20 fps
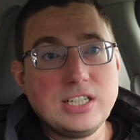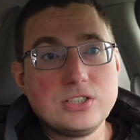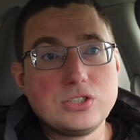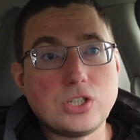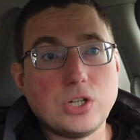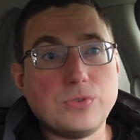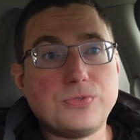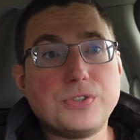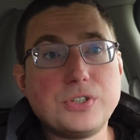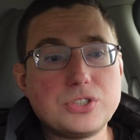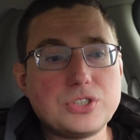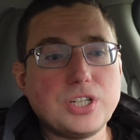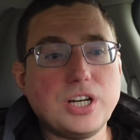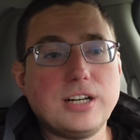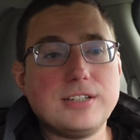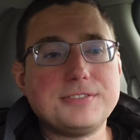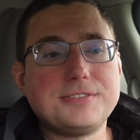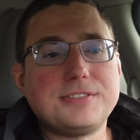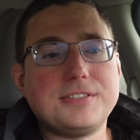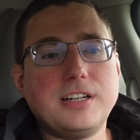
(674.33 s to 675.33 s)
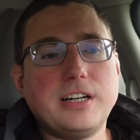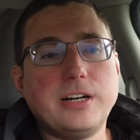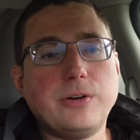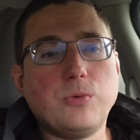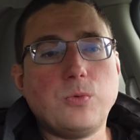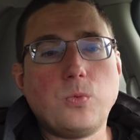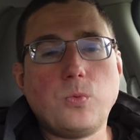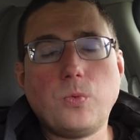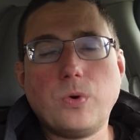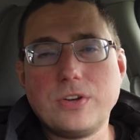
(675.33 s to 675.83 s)
So, first off,
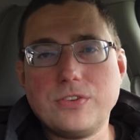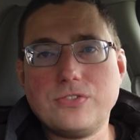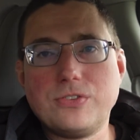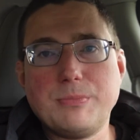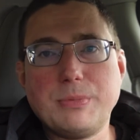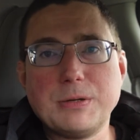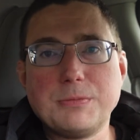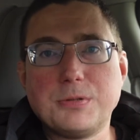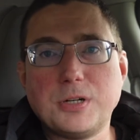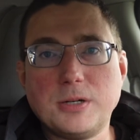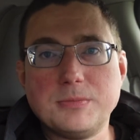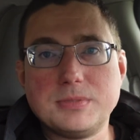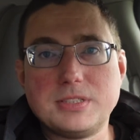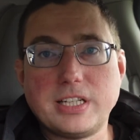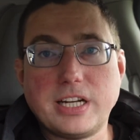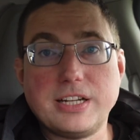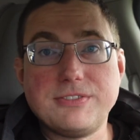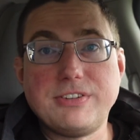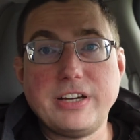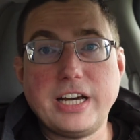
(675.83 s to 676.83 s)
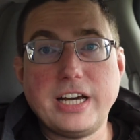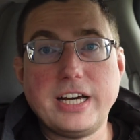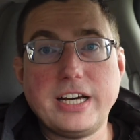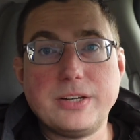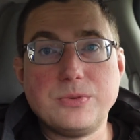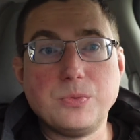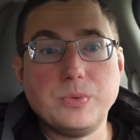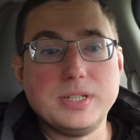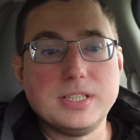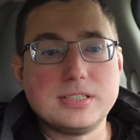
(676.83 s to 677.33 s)
one of the big problems that I've
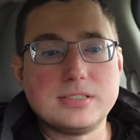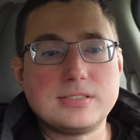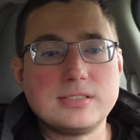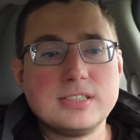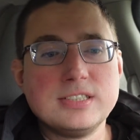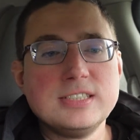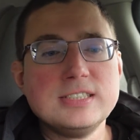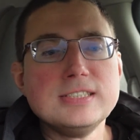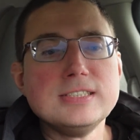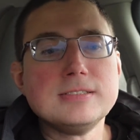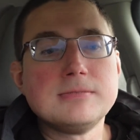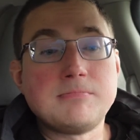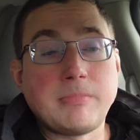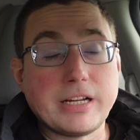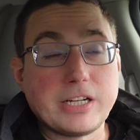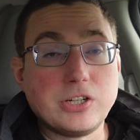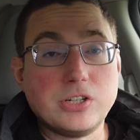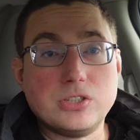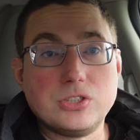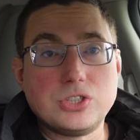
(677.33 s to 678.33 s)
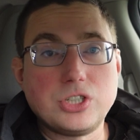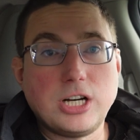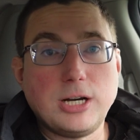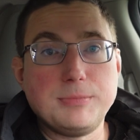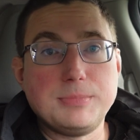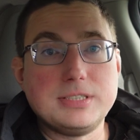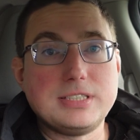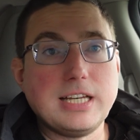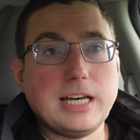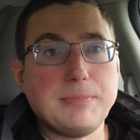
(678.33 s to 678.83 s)
had with my current
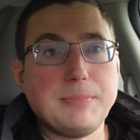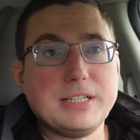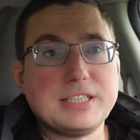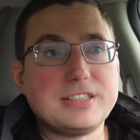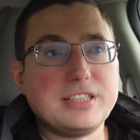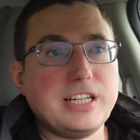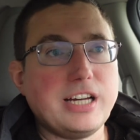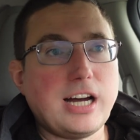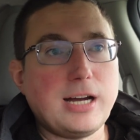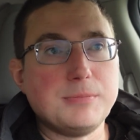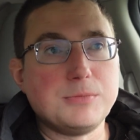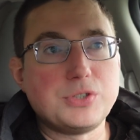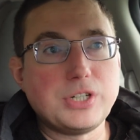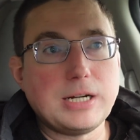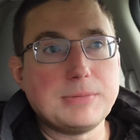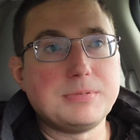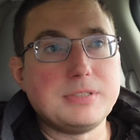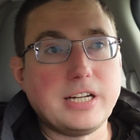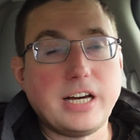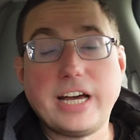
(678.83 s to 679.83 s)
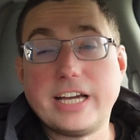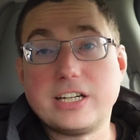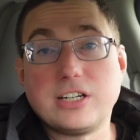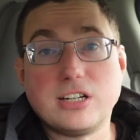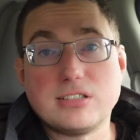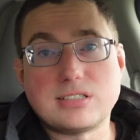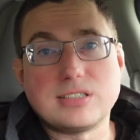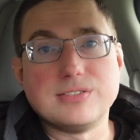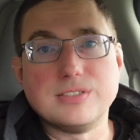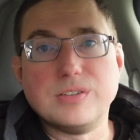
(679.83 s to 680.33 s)
job is that basically I'm trapped in a high
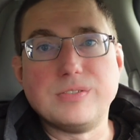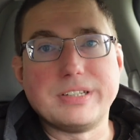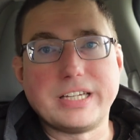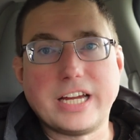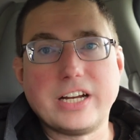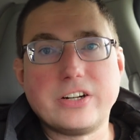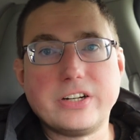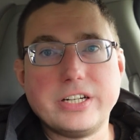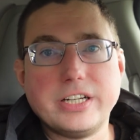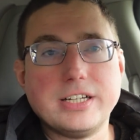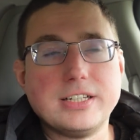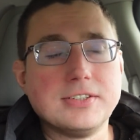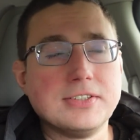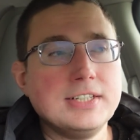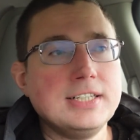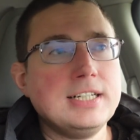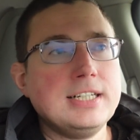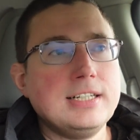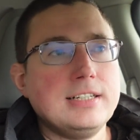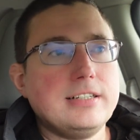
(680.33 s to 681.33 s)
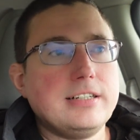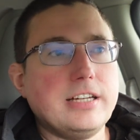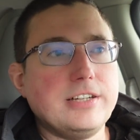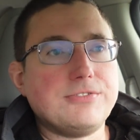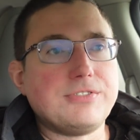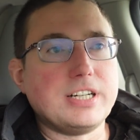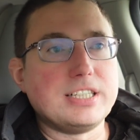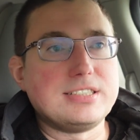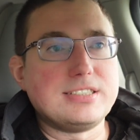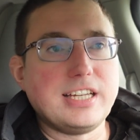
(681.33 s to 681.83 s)
cost of living area
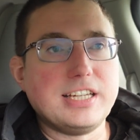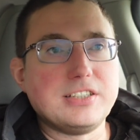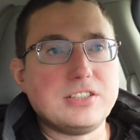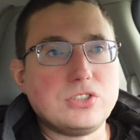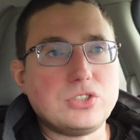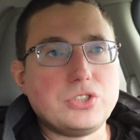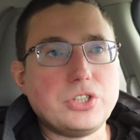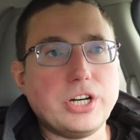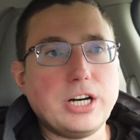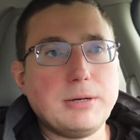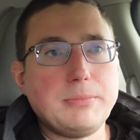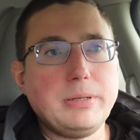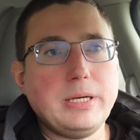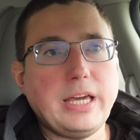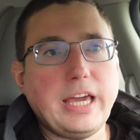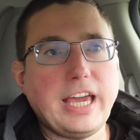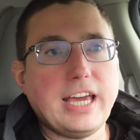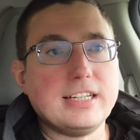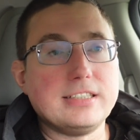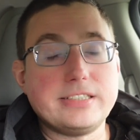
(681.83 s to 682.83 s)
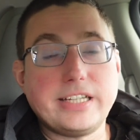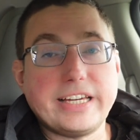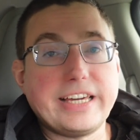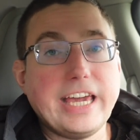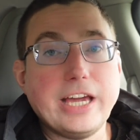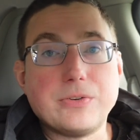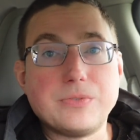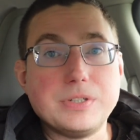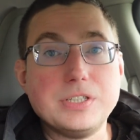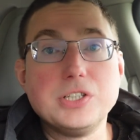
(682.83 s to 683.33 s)
if I stay at this job, and I
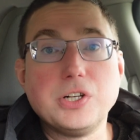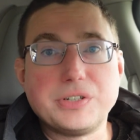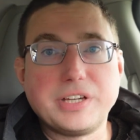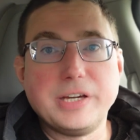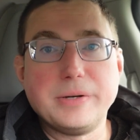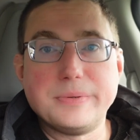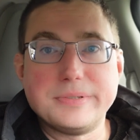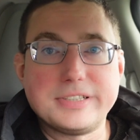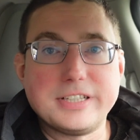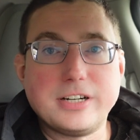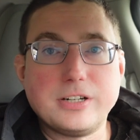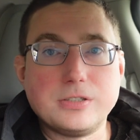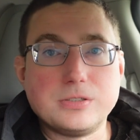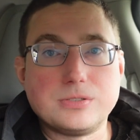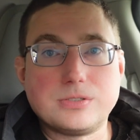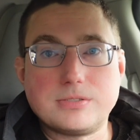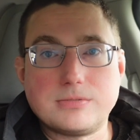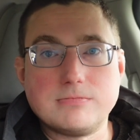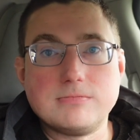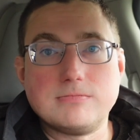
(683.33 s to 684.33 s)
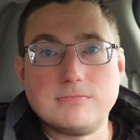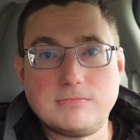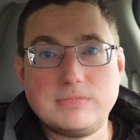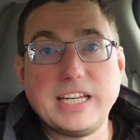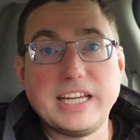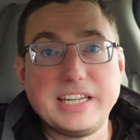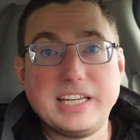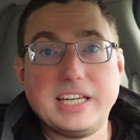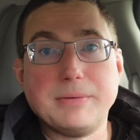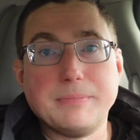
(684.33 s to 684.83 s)
can't relocate without
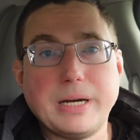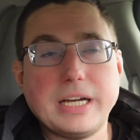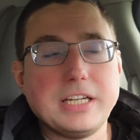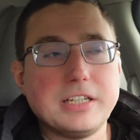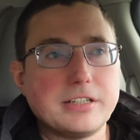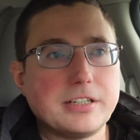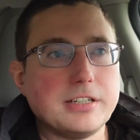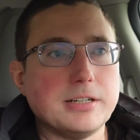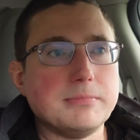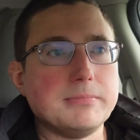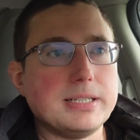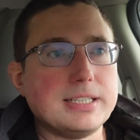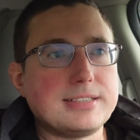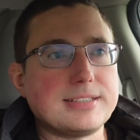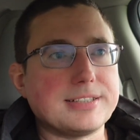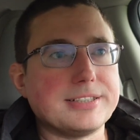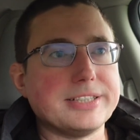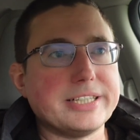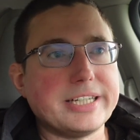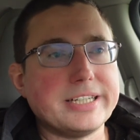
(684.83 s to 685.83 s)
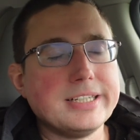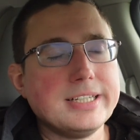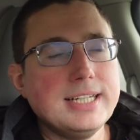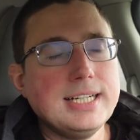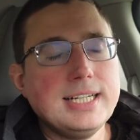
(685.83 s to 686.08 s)
tanking my income, basically.